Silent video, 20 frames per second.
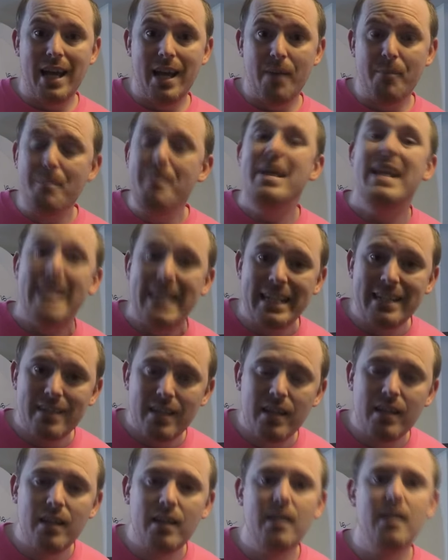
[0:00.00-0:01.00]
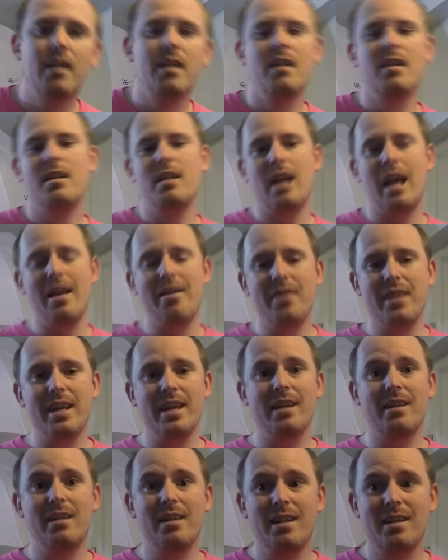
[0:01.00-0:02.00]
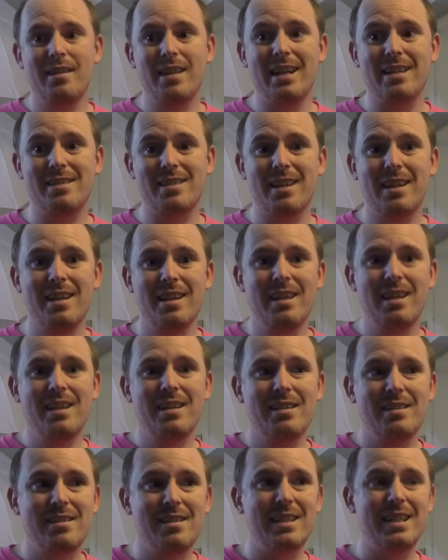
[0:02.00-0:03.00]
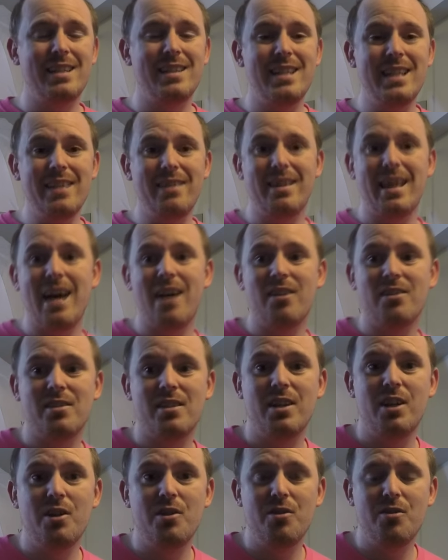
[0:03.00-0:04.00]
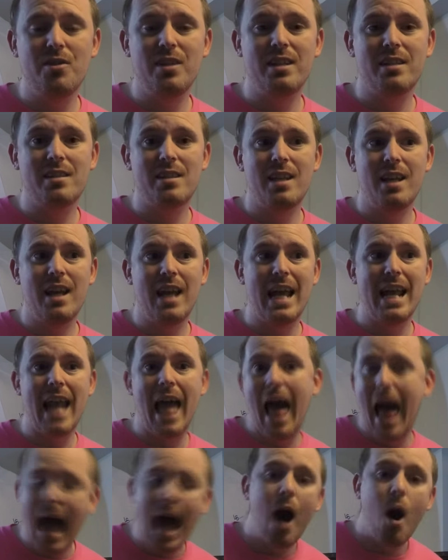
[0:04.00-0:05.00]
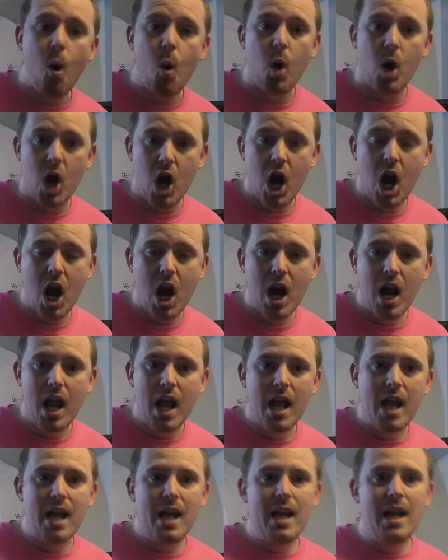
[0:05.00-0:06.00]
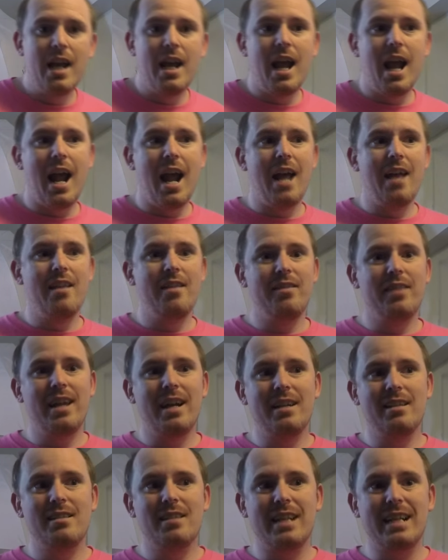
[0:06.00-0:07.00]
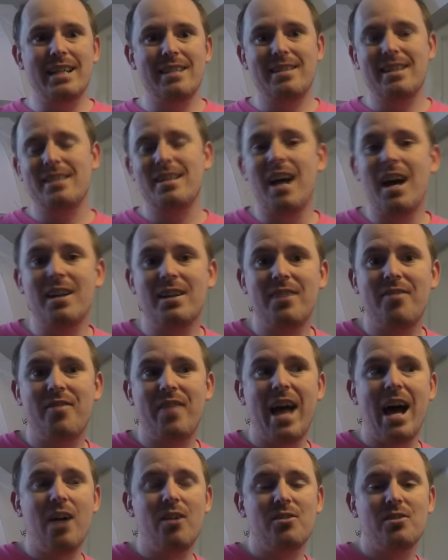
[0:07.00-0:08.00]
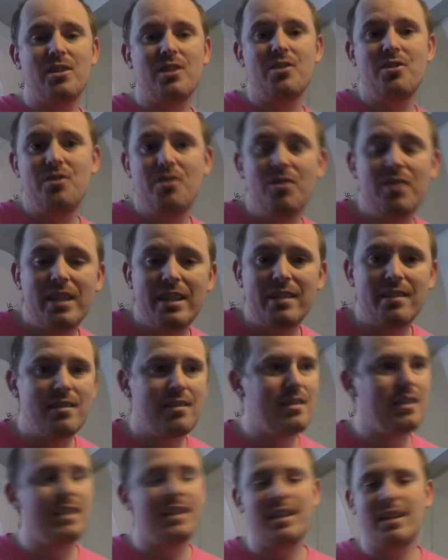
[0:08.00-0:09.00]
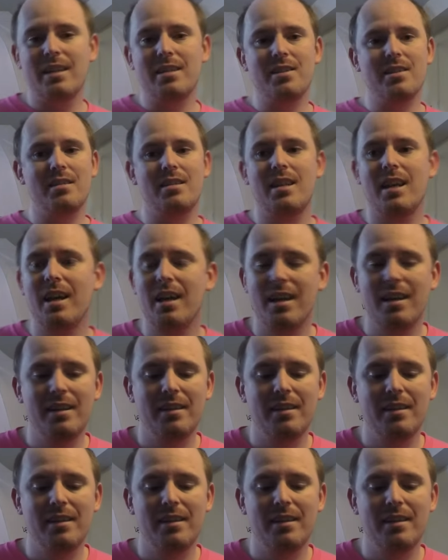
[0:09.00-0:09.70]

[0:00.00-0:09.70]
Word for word: a minute. And then that's sixty thousand units an hour. And that's like six hundred thousand units. Like, it just,